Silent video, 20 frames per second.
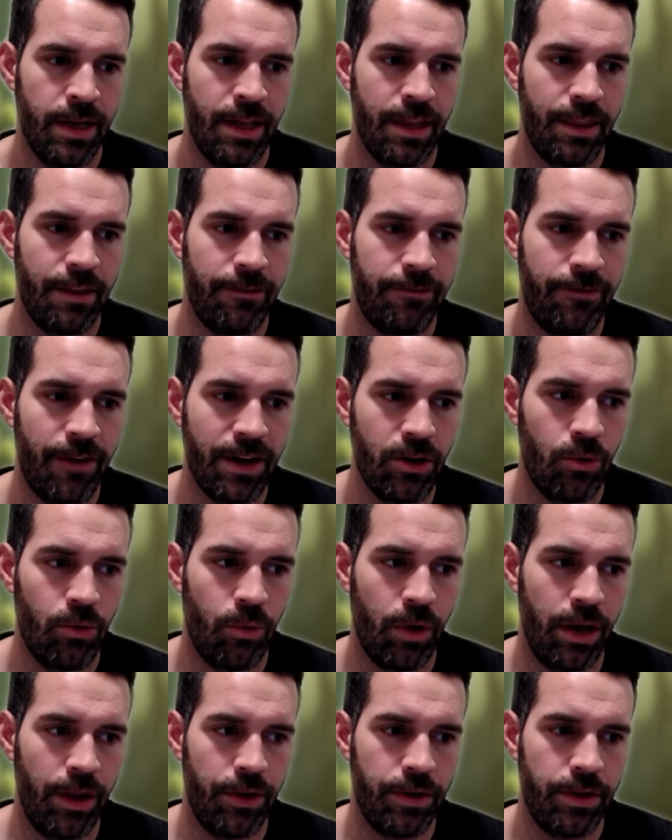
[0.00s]
The final
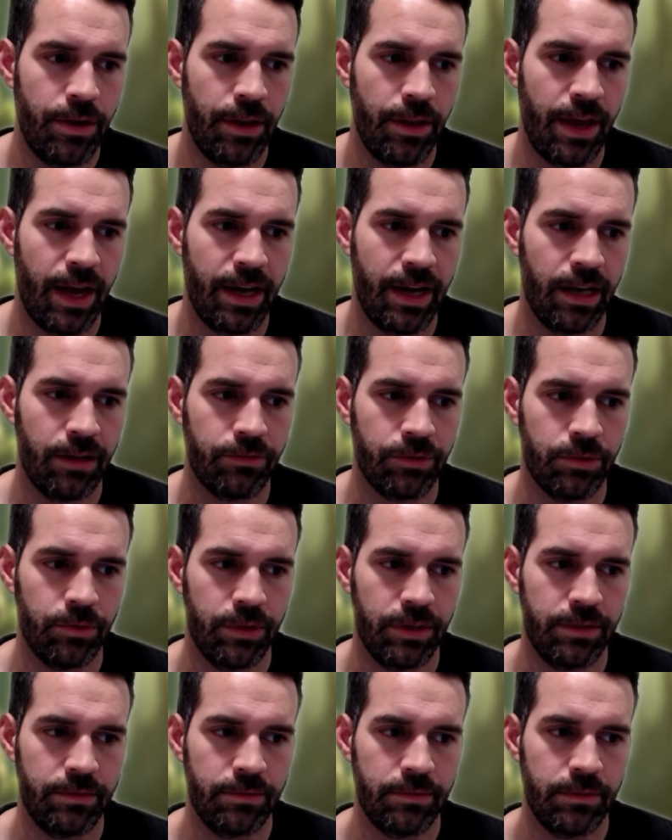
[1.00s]
one that
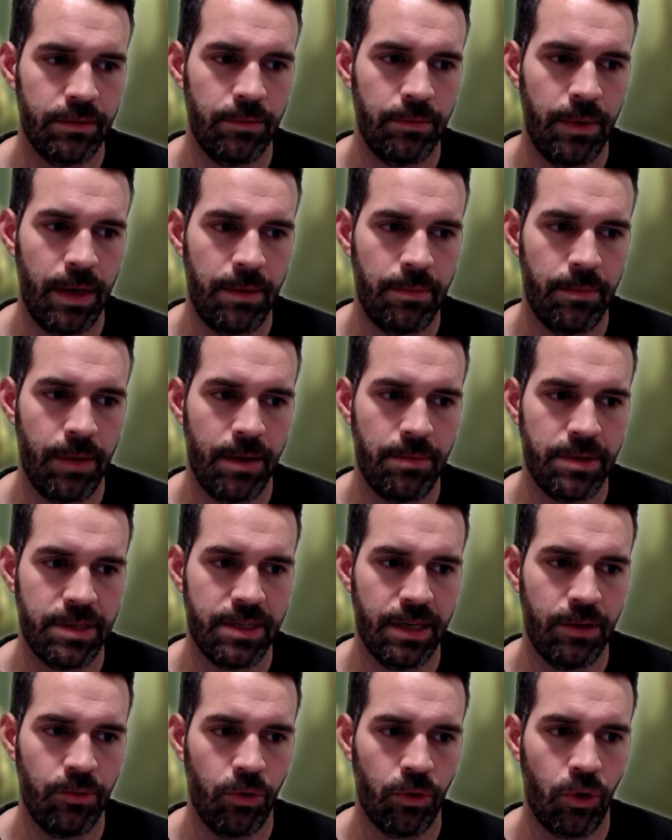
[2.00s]
everyone might be
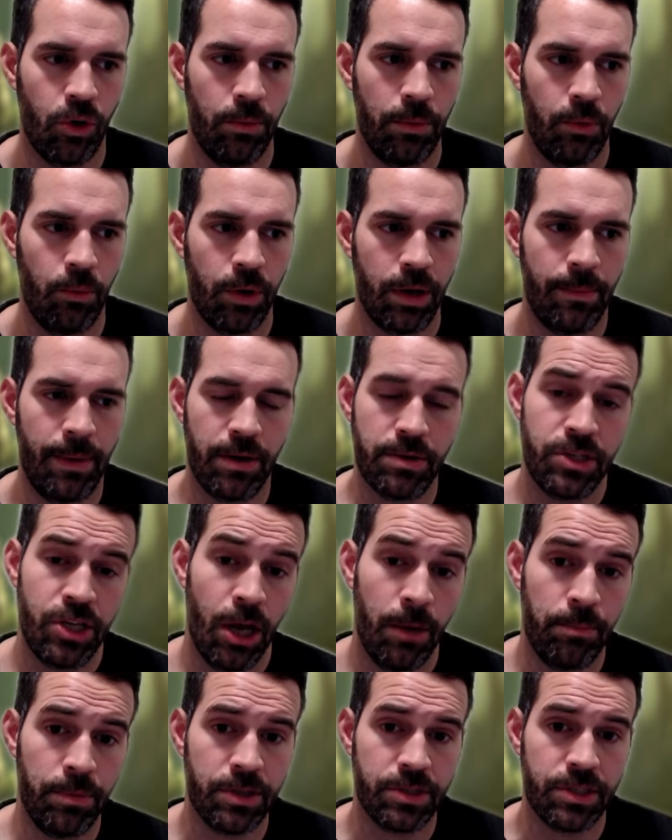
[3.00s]
saying, well, Coleman, what about
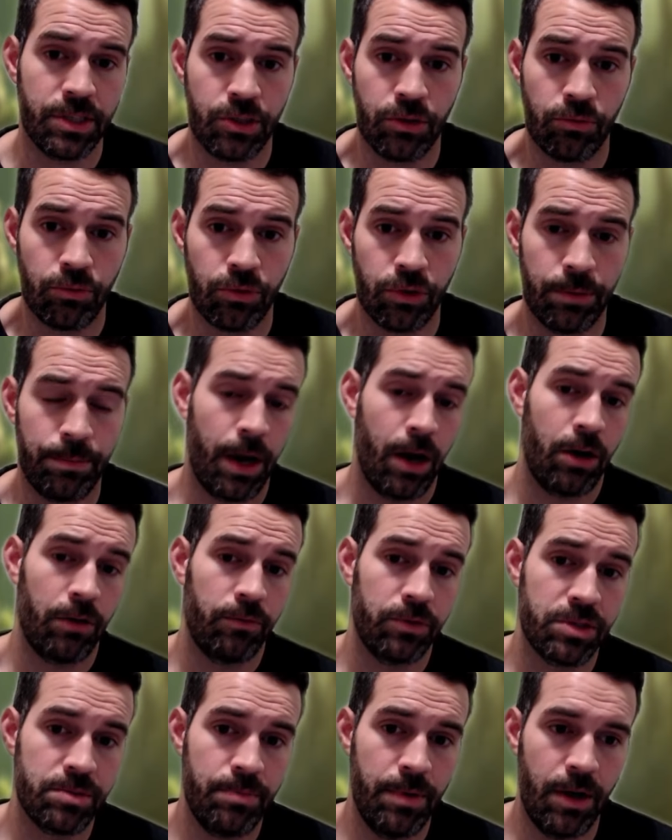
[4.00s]
Tempest? It's a really
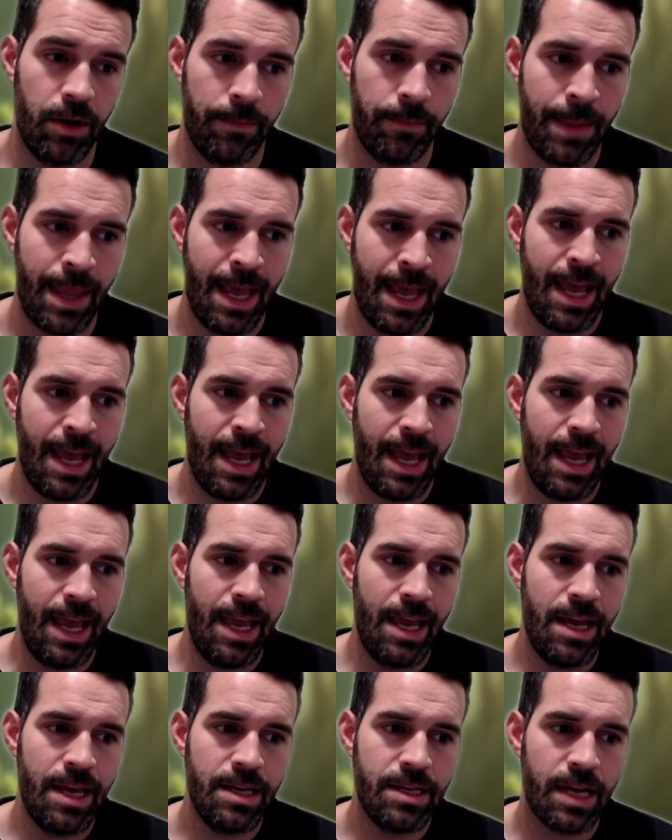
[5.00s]
powerful spell.
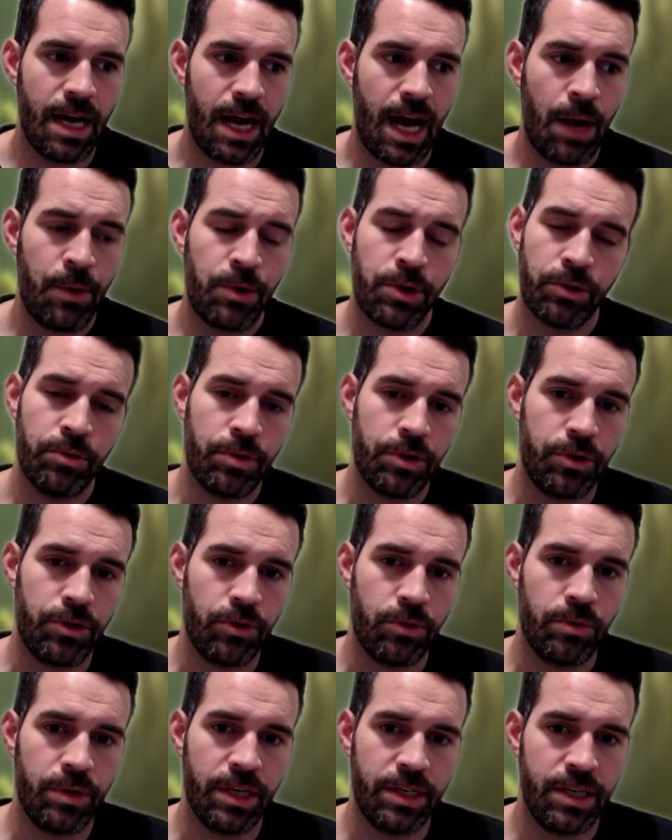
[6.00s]
And I would agree with
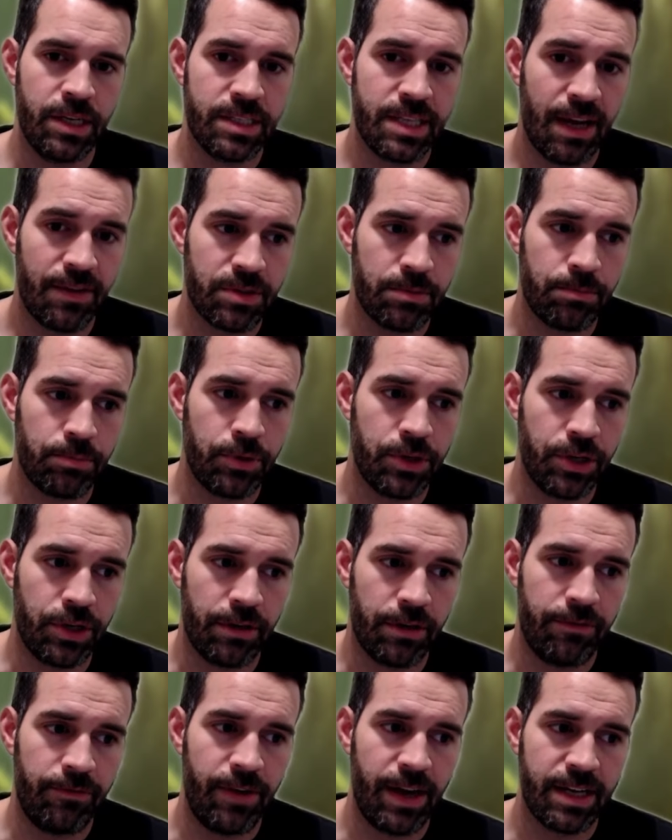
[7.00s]
you. It does have some pretty good
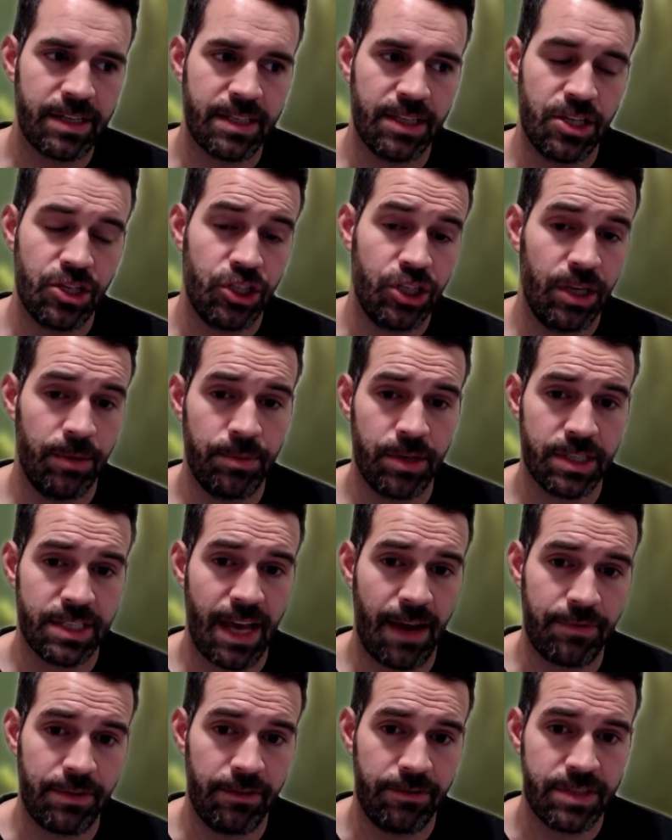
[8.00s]
effects, and the GM does
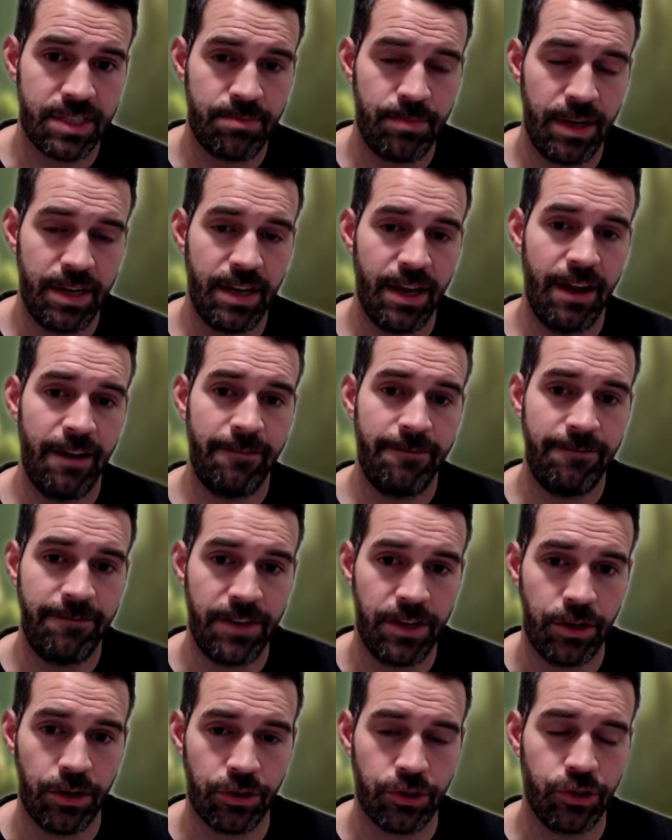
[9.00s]
have to spend a
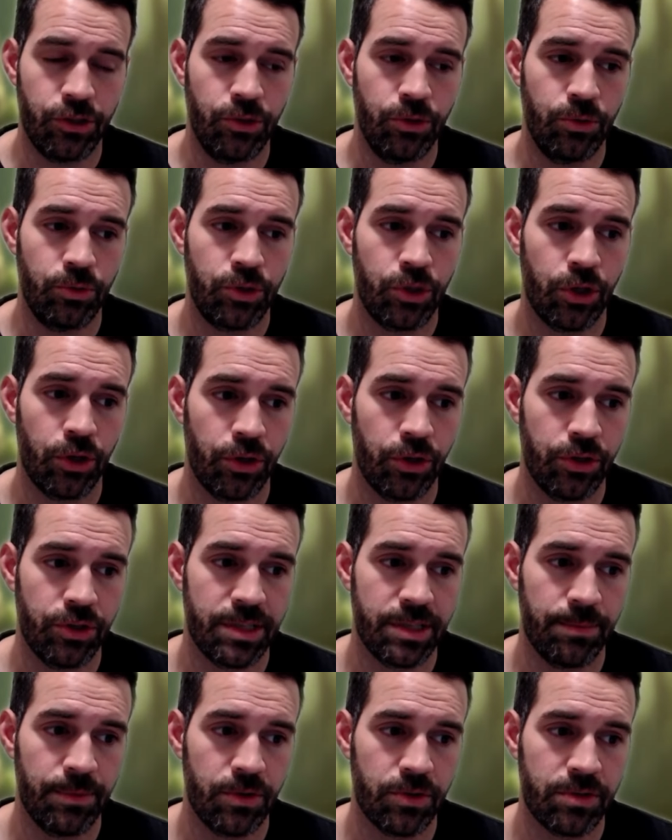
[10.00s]
fear to turn
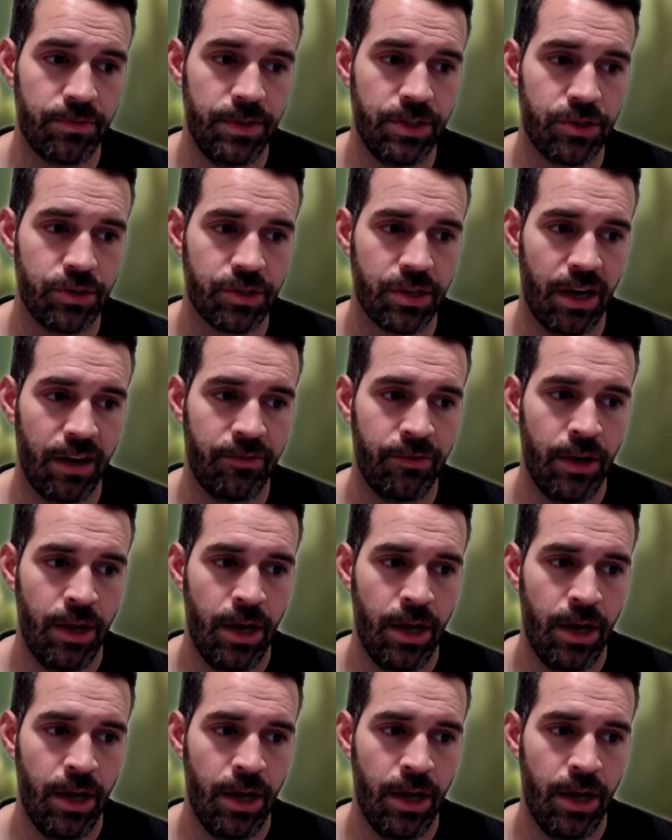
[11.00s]
some of those features off.